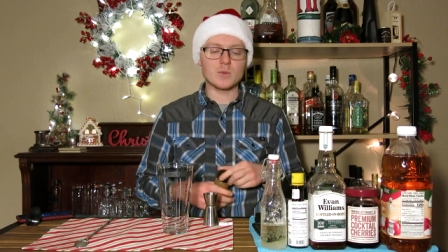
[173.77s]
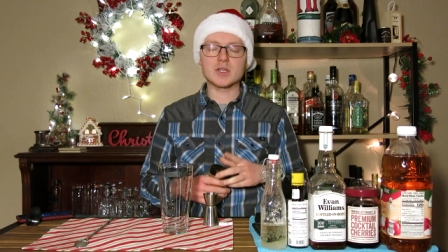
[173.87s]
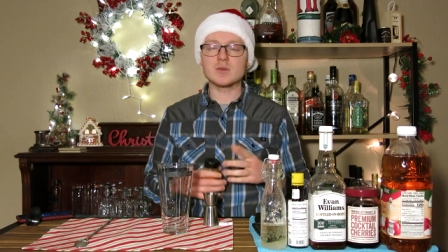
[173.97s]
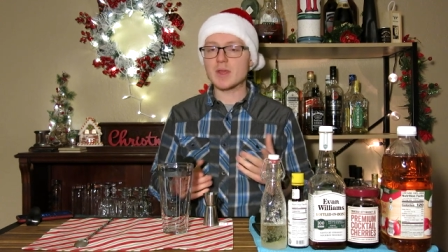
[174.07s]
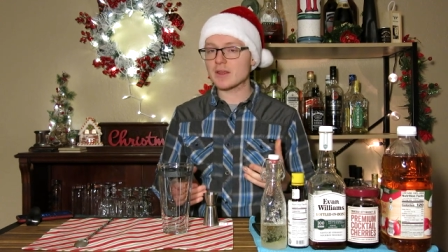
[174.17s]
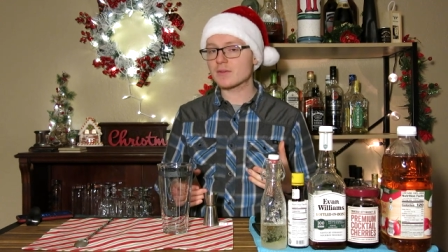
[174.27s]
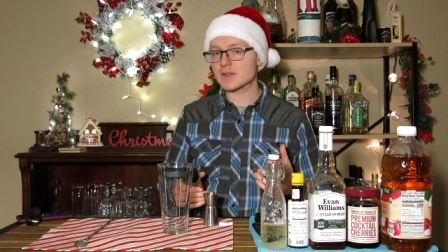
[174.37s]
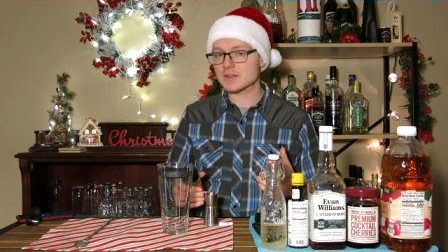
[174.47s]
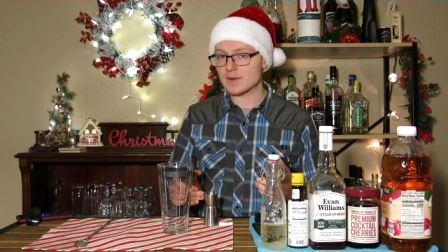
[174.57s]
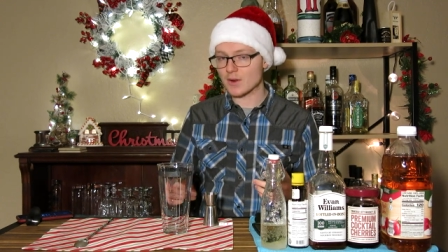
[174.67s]
when you make
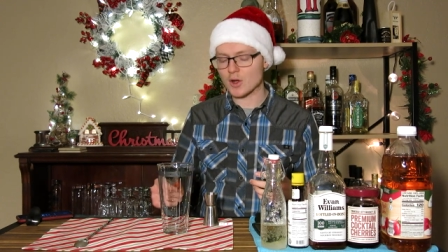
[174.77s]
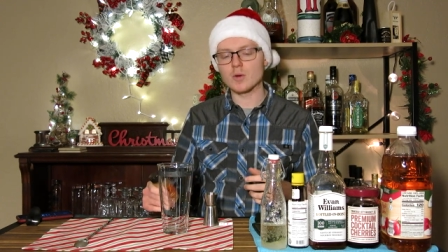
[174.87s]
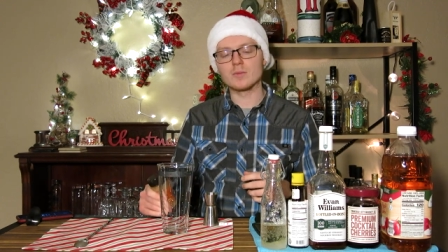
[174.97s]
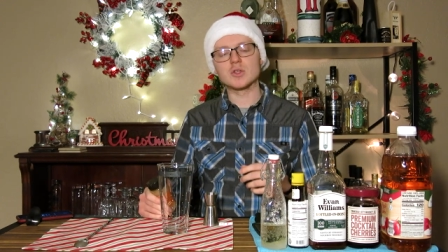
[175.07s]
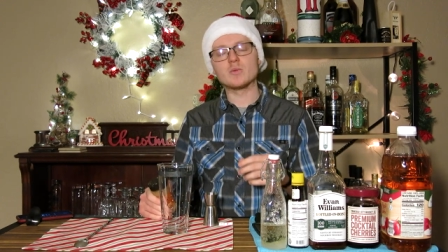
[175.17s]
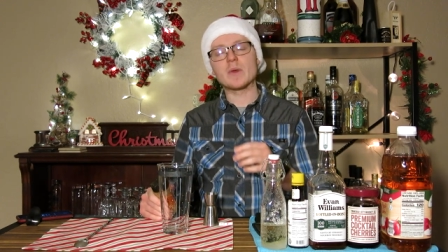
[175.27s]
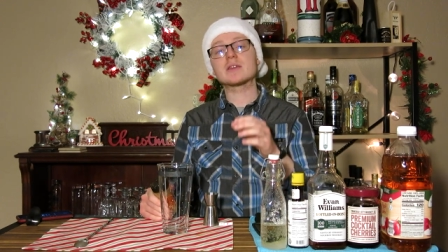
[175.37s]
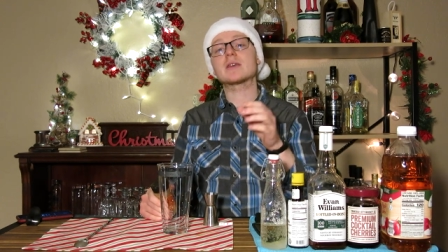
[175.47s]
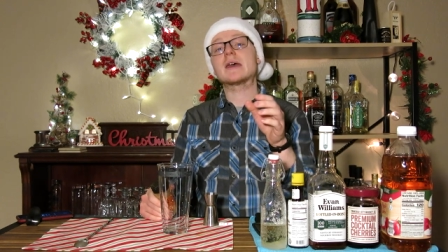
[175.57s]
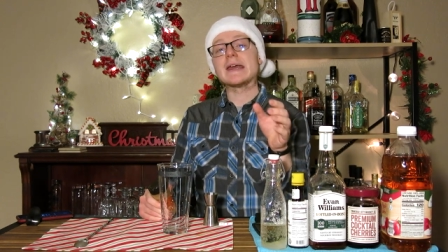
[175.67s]
this at home, you
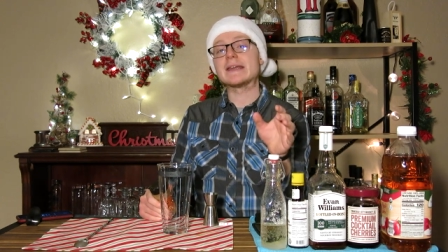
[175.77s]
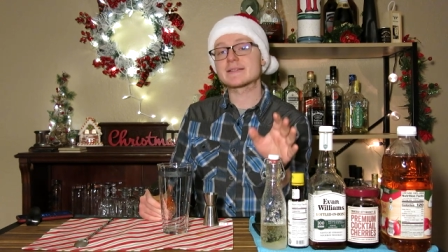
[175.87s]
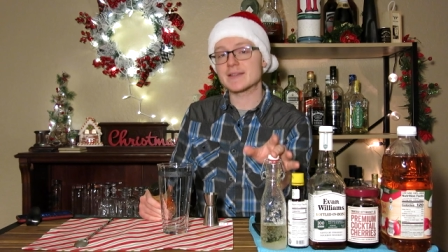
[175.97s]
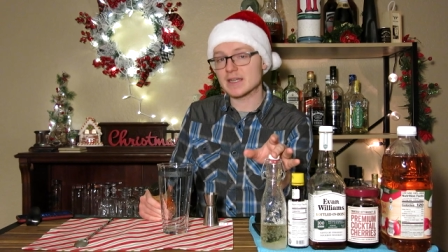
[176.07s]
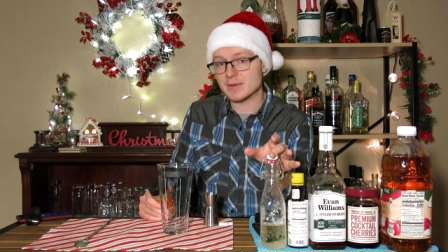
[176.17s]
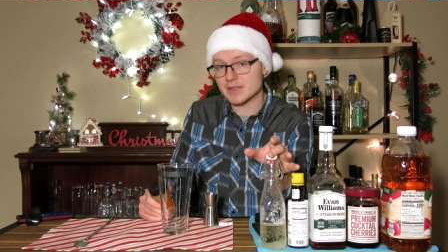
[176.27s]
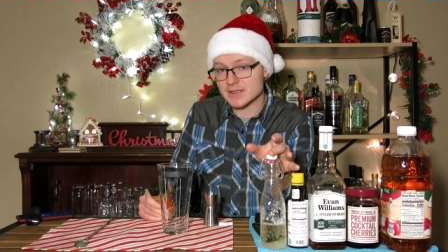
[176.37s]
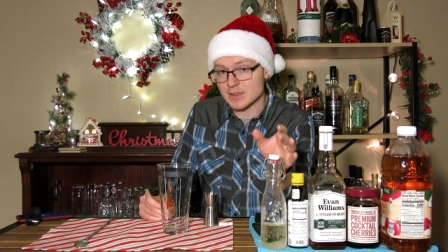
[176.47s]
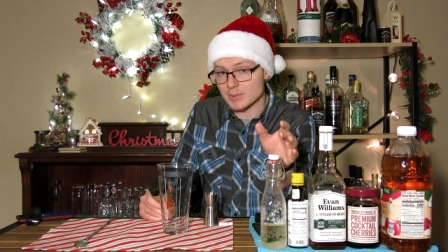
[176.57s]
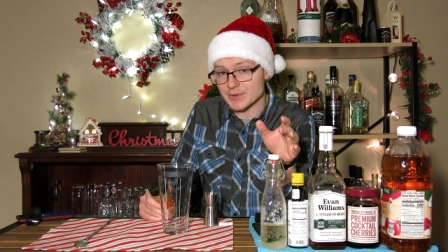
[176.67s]
make a cinnamon
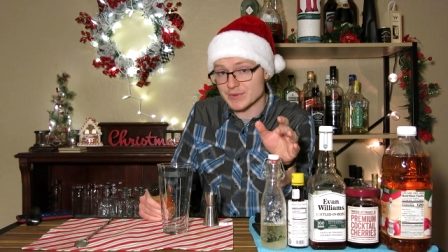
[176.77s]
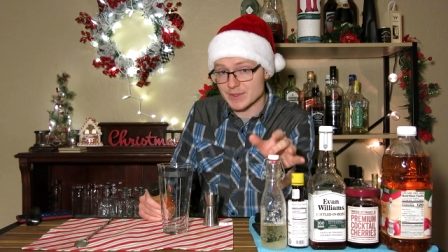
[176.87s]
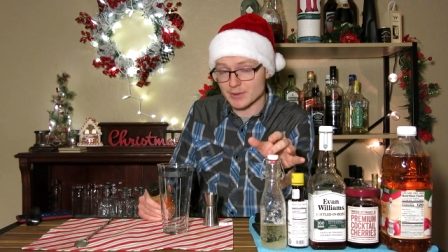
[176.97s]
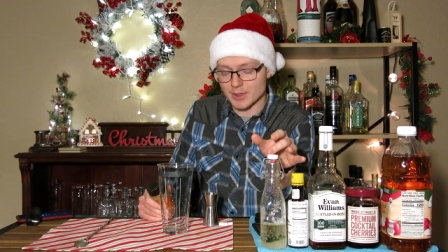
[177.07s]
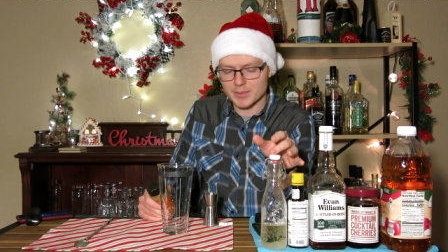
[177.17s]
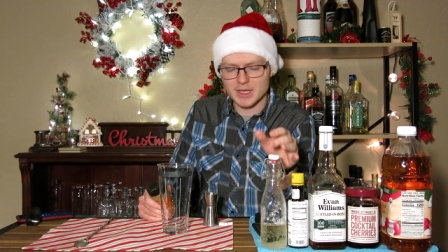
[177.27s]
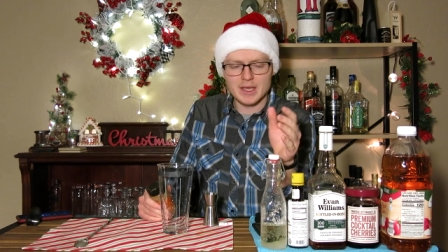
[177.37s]
simple syrup.